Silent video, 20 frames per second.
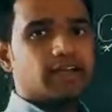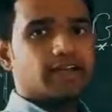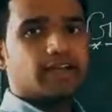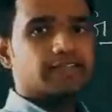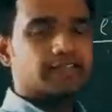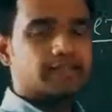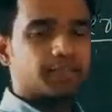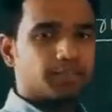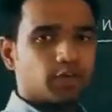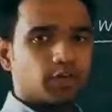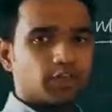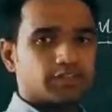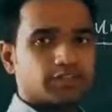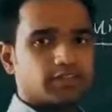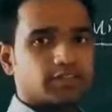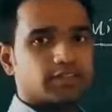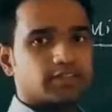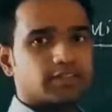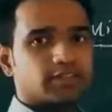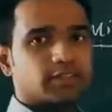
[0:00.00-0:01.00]
is the
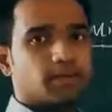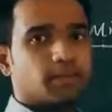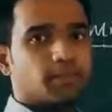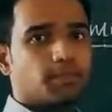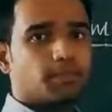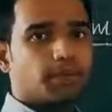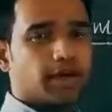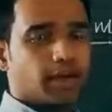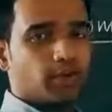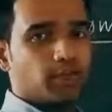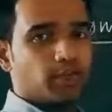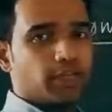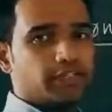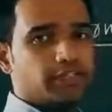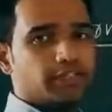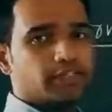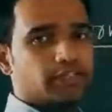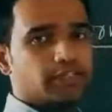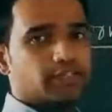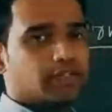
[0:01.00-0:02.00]
process by
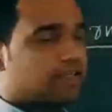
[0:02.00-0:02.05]
which